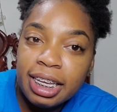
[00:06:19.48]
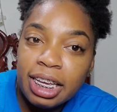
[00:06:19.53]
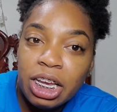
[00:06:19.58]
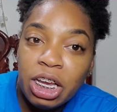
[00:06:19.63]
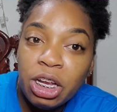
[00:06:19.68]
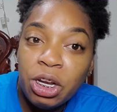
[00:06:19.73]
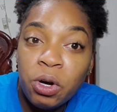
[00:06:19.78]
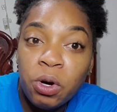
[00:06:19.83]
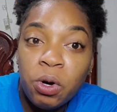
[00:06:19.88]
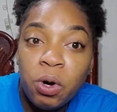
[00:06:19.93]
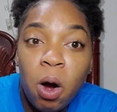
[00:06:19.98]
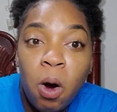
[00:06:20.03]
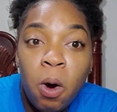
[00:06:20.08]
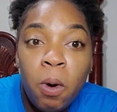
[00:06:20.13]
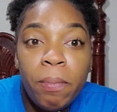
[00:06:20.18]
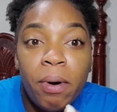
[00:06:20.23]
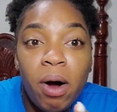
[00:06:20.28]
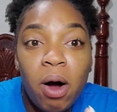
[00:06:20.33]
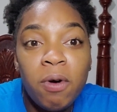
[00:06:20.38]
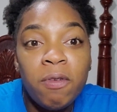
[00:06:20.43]
you know, how
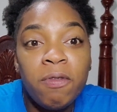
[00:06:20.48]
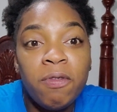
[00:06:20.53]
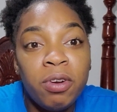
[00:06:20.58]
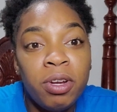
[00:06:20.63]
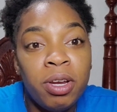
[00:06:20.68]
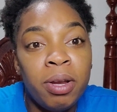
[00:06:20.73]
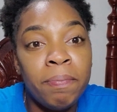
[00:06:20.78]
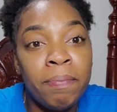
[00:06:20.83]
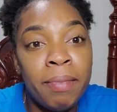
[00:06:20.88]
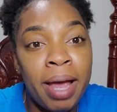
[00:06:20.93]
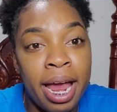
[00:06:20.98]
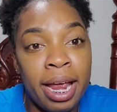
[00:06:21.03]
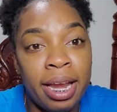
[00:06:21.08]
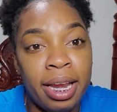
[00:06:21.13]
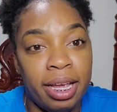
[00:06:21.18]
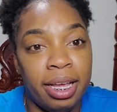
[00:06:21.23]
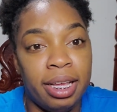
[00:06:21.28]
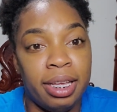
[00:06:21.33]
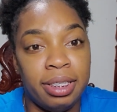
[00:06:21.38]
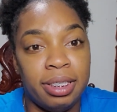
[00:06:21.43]
powerful the mind
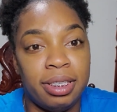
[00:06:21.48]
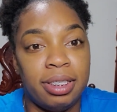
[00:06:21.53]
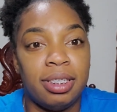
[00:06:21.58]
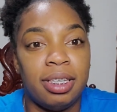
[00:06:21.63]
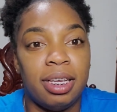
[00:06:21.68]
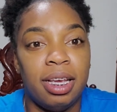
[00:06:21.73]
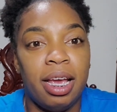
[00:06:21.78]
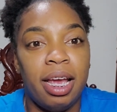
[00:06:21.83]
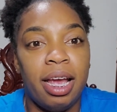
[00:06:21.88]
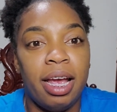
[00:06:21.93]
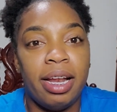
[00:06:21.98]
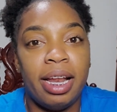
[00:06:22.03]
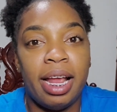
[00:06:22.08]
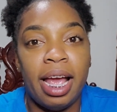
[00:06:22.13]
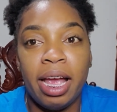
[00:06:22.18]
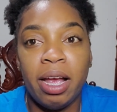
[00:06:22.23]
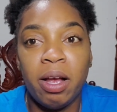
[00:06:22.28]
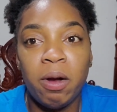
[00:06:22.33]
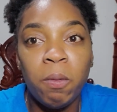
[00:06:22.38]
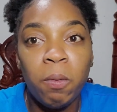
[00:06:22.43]
is.
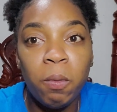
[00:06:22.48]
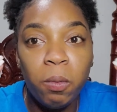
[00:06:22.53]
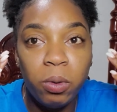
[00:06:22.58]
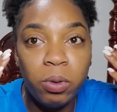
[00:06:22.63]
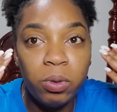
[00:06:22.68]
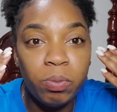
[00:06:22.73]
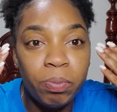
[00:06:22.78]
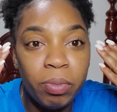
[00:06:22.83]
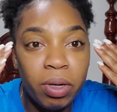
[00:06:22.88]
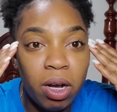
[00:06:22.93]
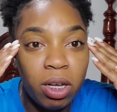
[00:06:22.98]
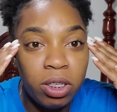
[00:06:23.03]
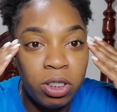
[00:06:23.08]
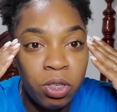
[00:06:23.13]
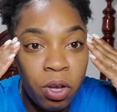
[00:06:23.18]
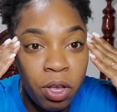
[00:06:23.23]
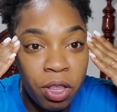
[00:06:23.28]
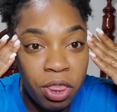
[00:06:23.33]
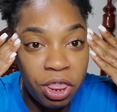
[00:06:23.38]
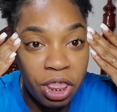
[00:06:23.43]
Like, because
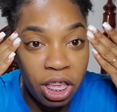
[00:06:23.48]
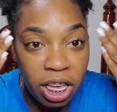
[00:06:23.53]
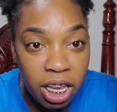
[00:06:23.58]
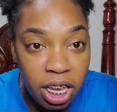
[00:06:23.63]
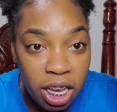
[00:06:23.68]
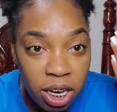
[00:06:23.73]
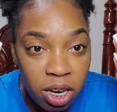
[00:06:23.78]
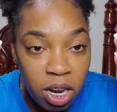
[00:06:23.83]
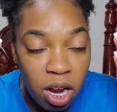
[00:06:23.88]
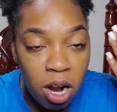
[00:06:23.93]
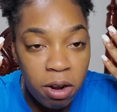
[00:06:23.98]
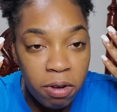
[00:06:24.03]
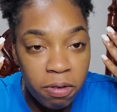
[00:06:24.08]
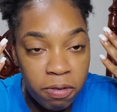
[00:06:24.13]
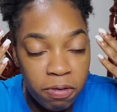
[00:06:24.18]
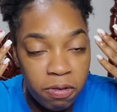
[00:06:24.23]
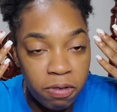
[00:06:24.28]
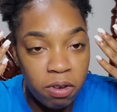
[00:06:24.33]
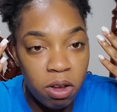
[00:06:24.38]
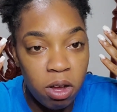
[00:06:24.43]
you're thinking of
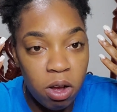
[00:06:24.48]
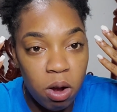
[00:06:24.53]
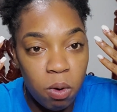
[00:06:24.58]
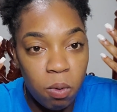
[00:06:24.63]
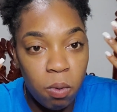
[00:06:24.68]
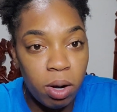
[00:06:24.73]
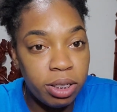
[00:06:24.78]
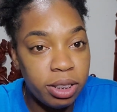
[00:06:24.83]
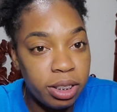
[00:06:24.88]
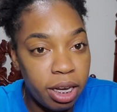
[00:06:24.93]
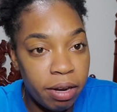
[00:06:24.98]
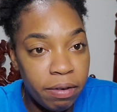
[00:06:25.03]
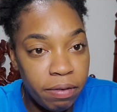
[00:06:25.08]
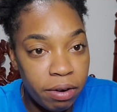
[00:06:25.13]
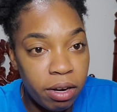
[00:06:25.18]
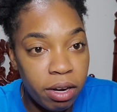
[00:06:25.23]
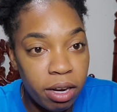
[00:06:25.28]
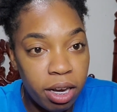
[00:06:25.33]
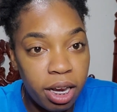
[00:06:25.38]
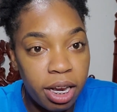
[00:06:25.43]

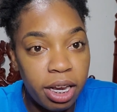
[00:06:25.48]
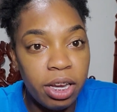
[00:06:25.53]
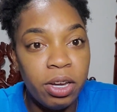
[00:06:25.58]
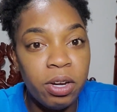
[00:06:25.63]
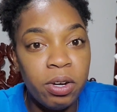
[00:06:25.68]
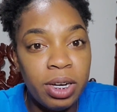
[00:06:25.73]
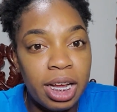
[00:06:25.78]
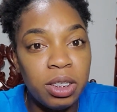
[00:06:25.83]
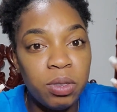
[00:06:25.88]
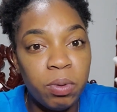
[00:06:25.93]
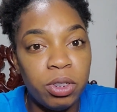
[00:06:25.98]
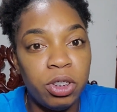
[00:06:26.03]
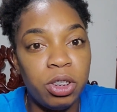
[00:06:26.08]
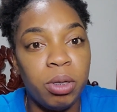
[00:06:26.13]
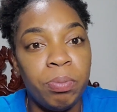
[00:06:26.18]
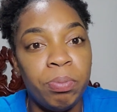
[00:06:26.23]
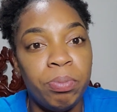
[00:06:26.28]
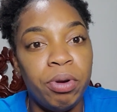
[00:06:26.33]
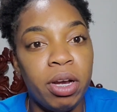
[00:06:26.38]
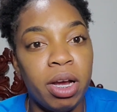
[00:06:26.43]
whatever, you know, that's what you
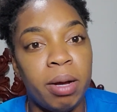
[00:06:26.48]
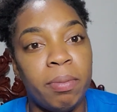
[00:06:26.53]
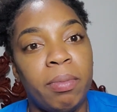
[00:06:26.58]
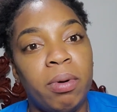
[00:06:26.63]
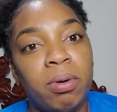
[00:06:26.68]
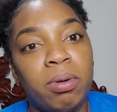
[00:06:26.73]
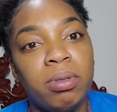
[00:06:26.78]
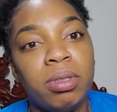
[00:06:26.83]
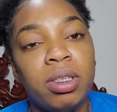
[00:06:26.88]
bring about.